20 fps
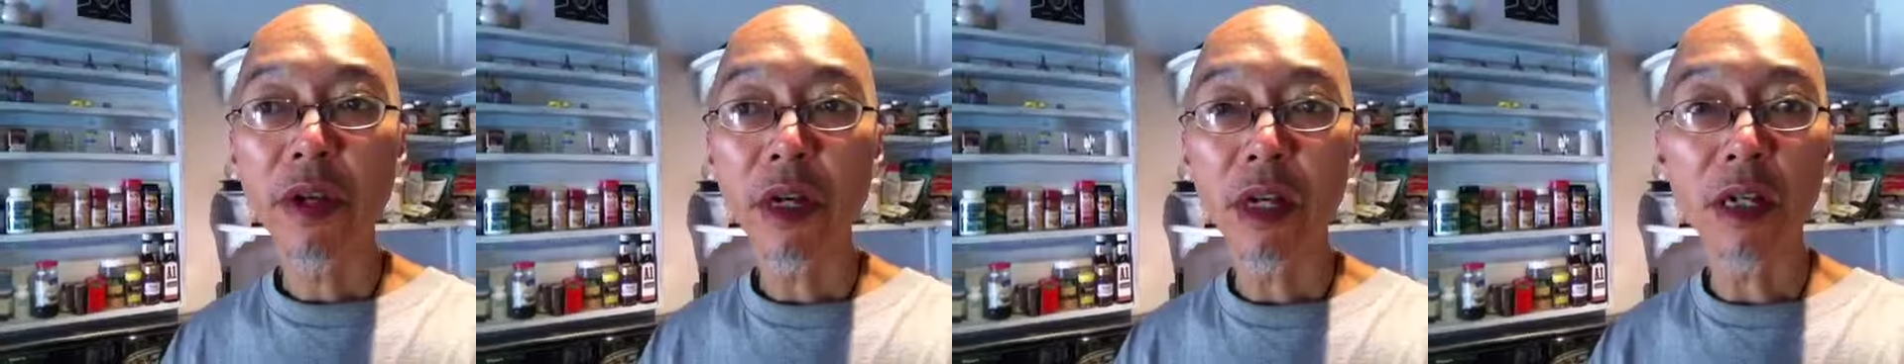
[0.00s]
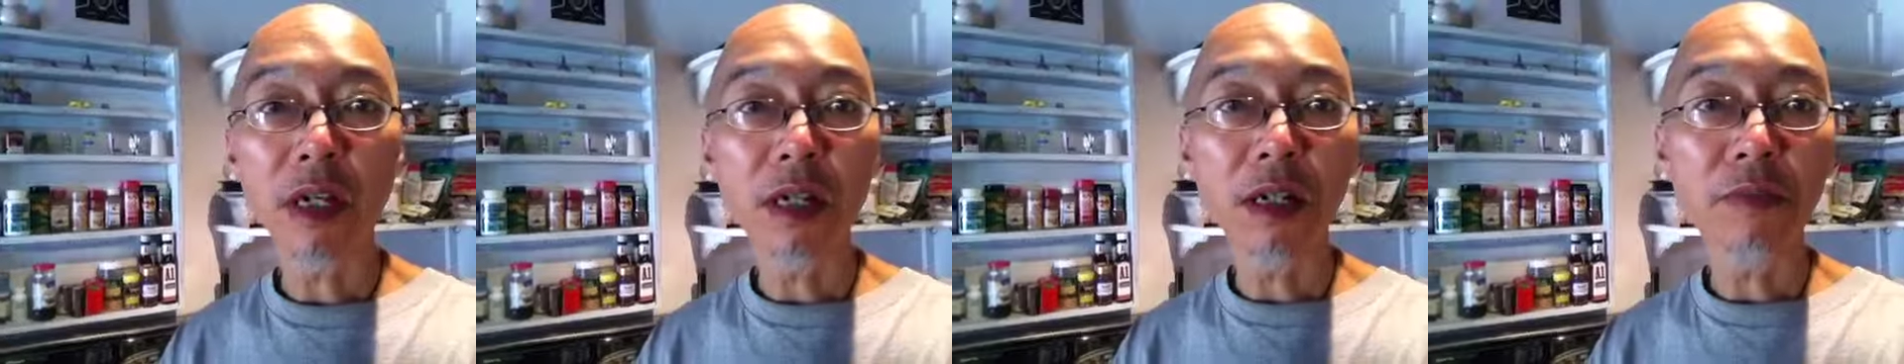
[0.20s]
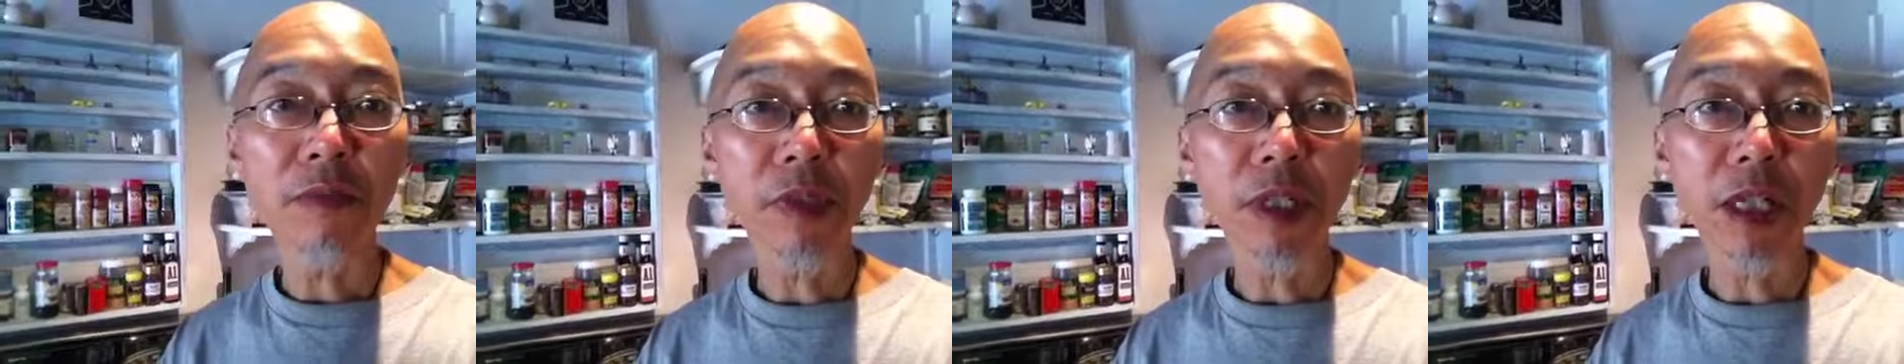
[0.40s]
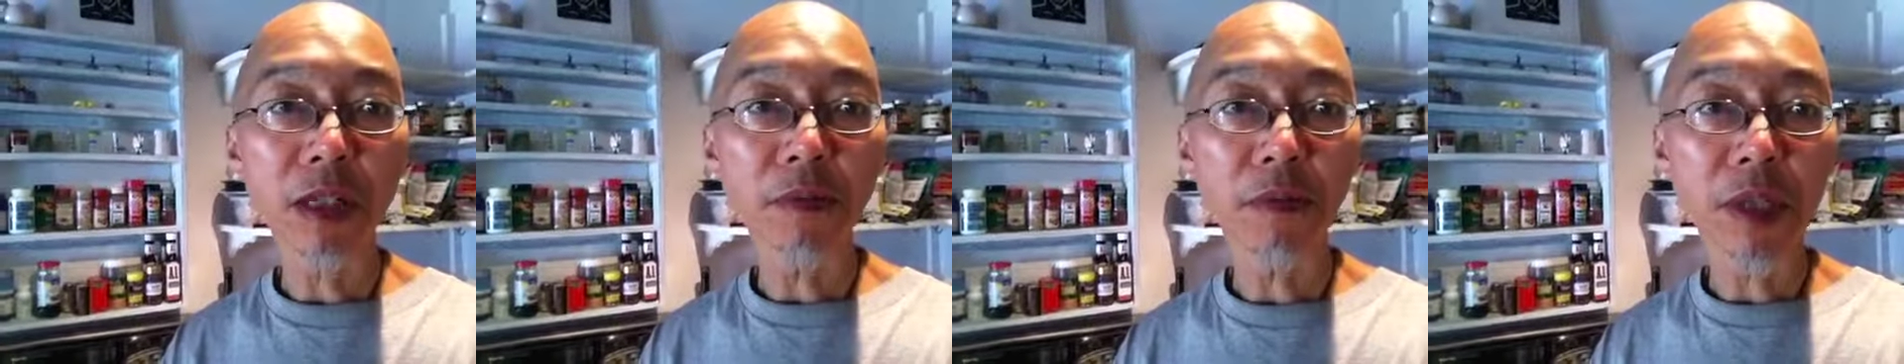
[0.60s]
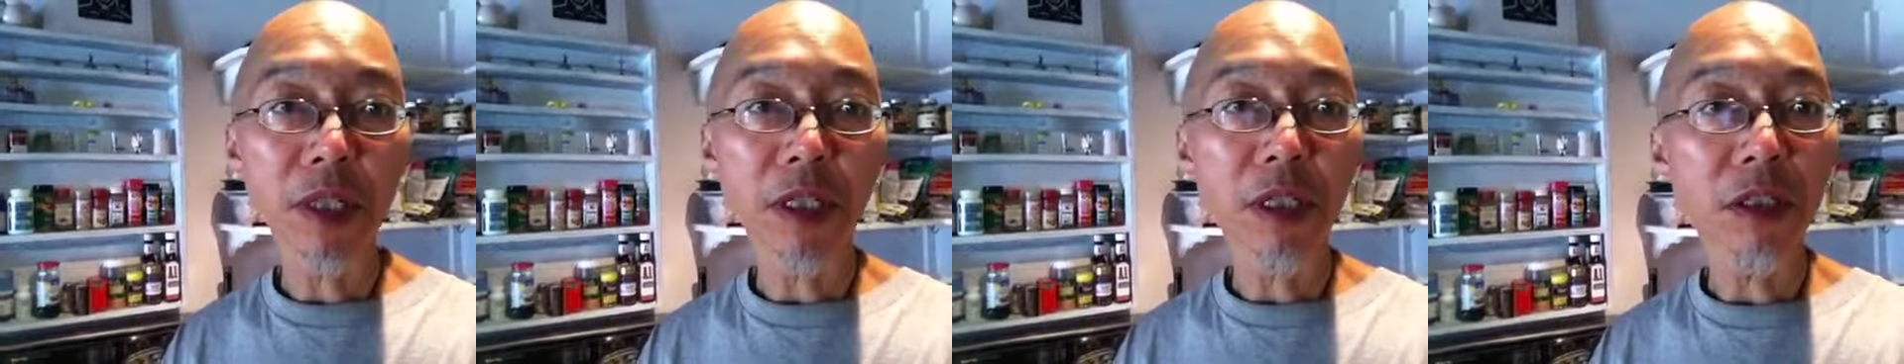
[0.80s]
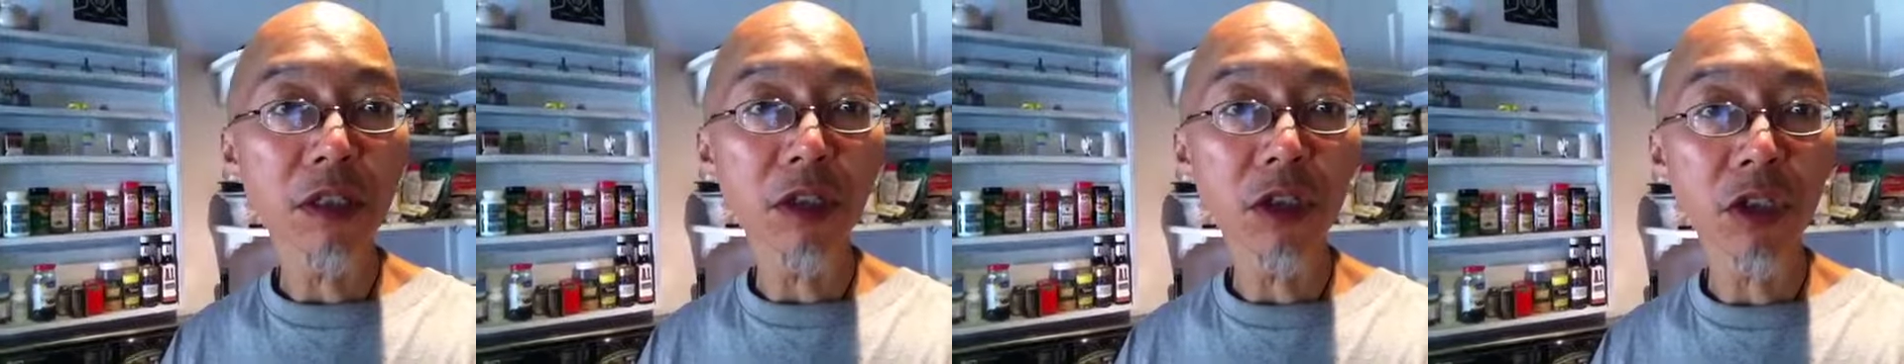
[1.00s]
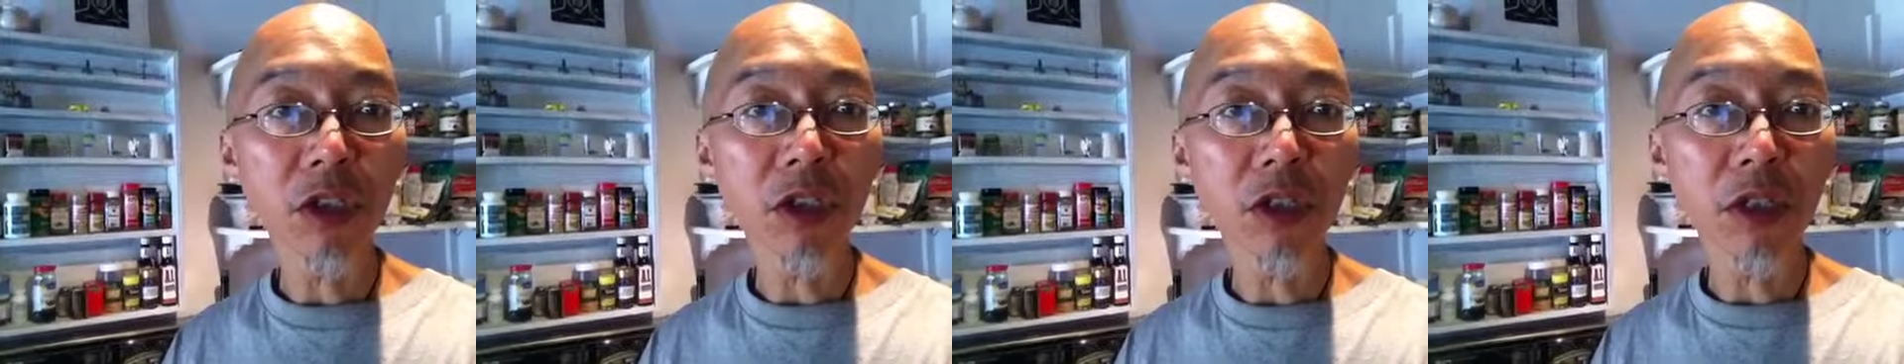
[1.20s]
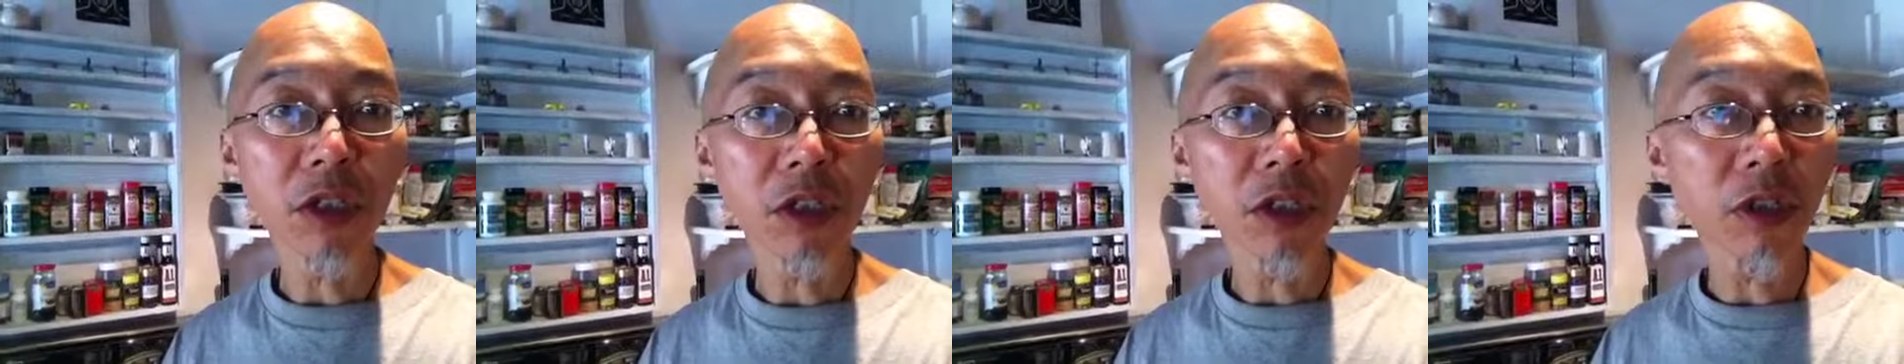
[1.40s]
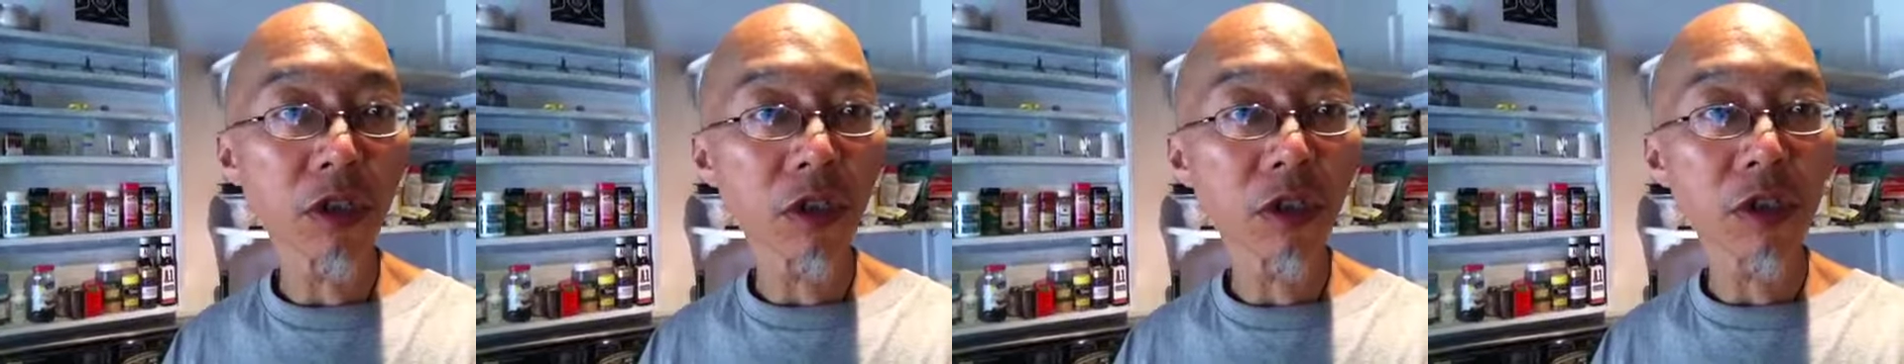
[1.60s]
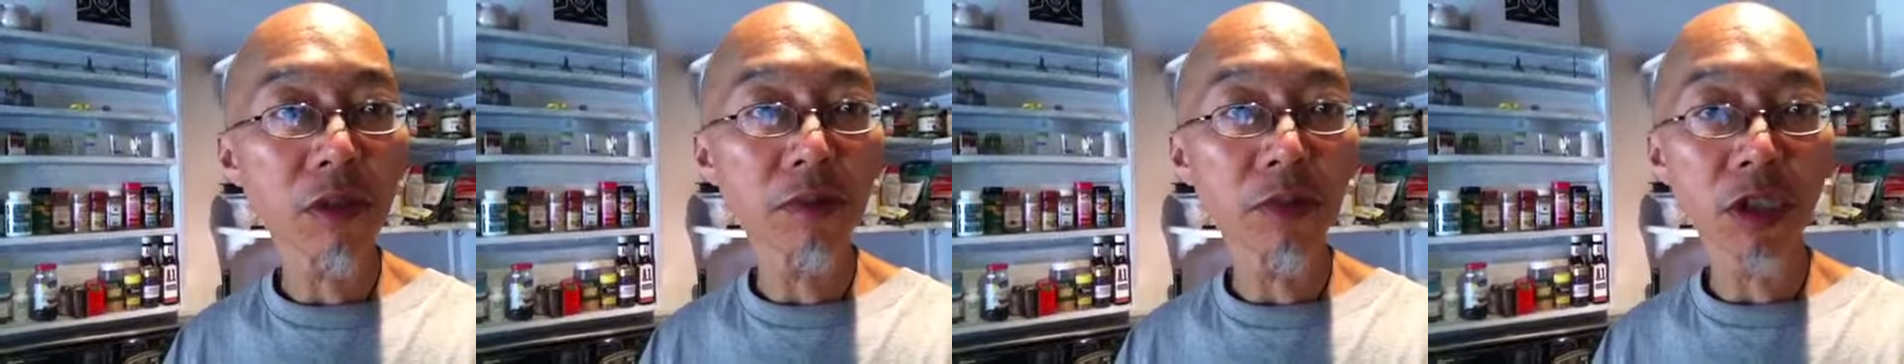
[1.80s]
It got big in
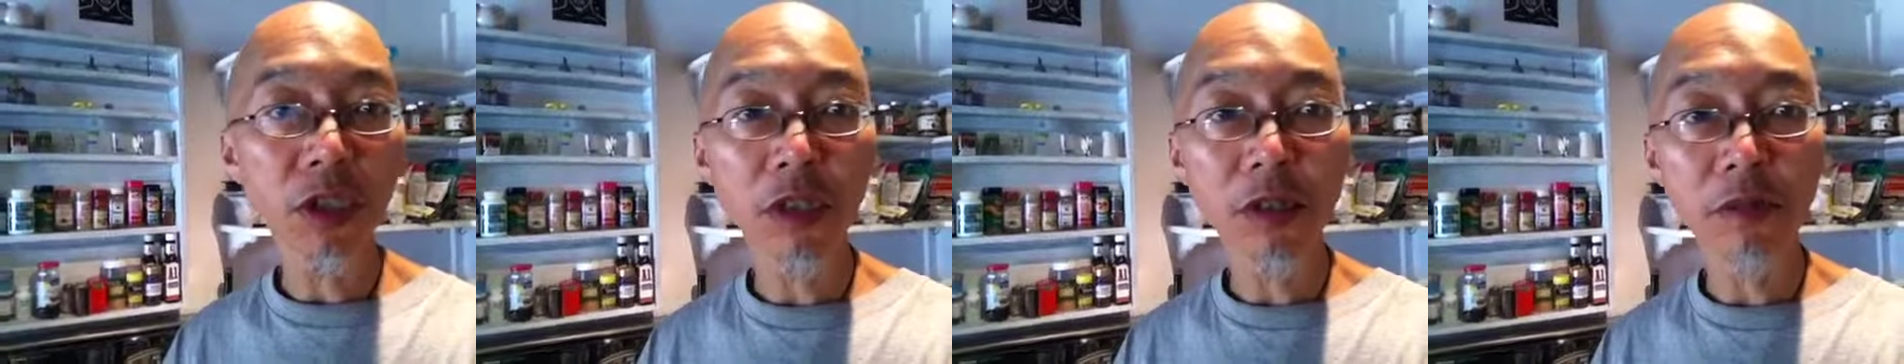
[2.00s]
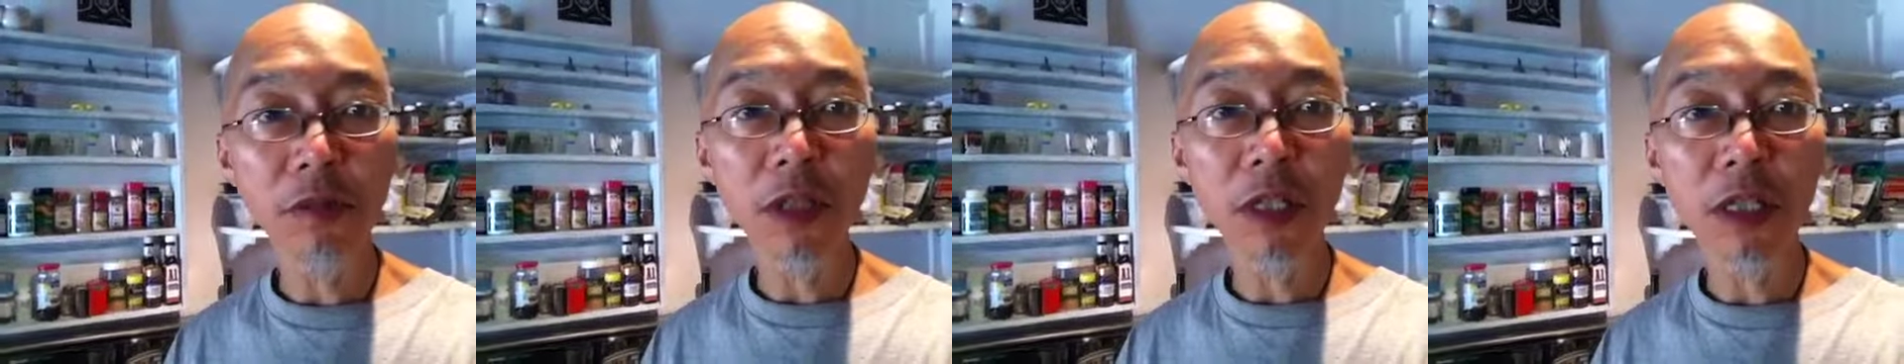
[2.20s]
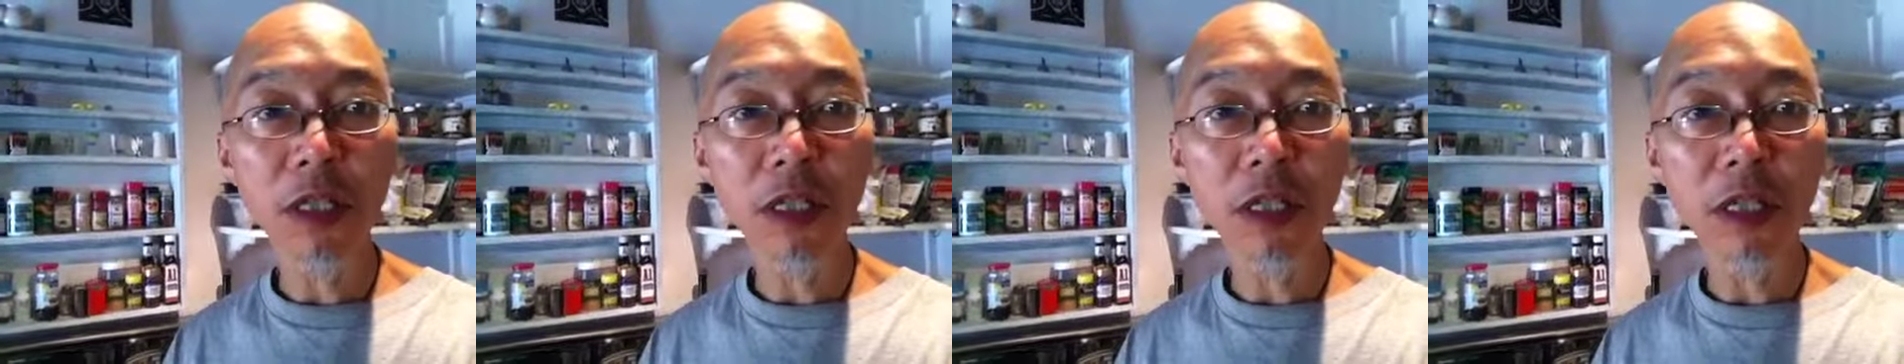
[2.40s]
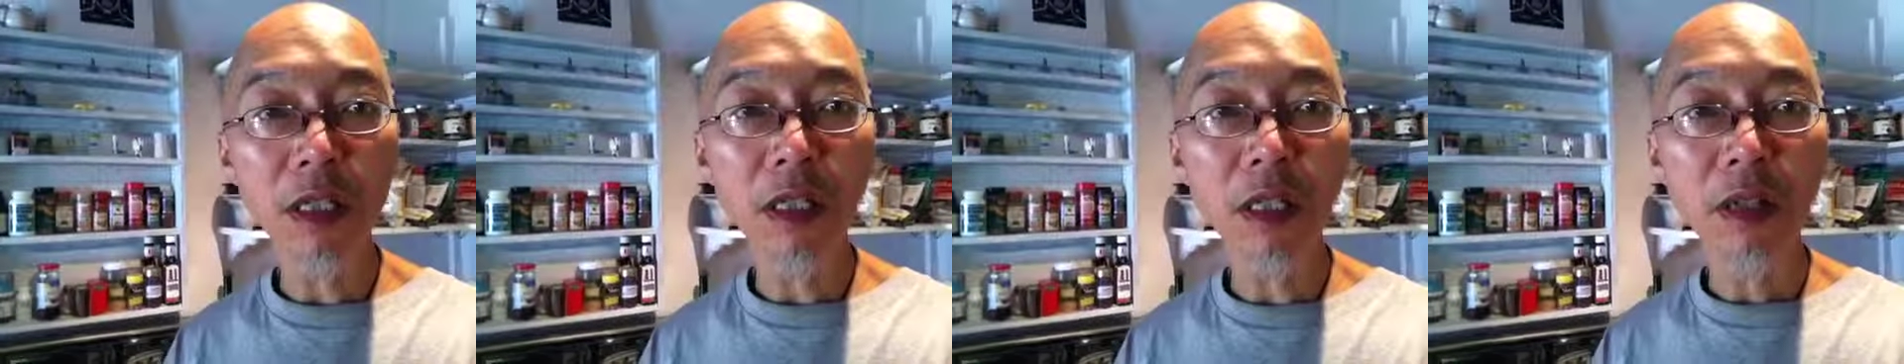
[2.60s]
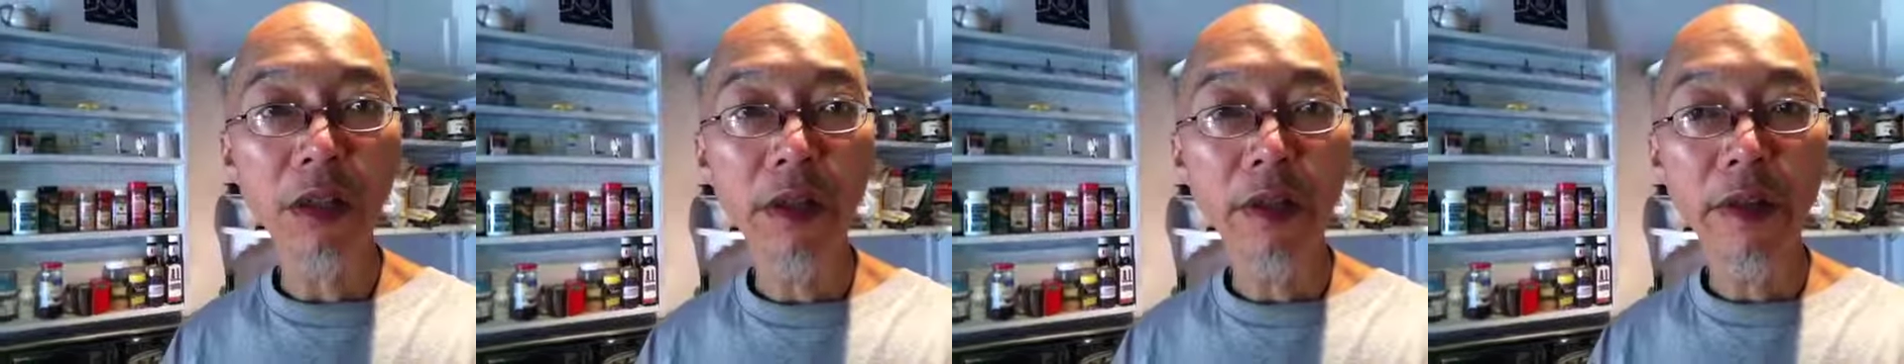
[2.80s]
Europe, Germany,